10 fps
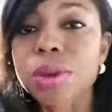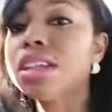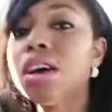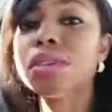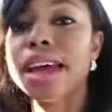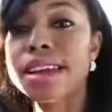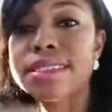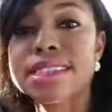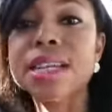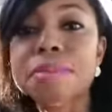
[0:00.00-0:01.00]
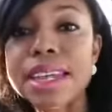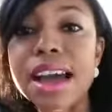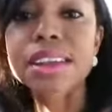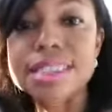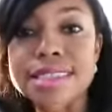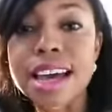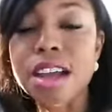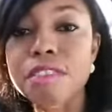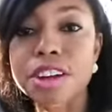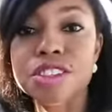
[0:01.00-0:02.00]
We know that deep down
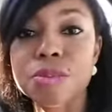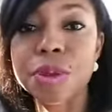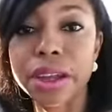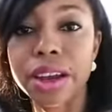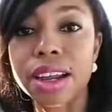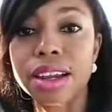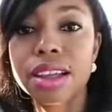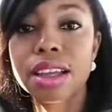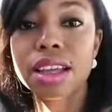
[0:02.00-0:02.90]
inside of our spirit,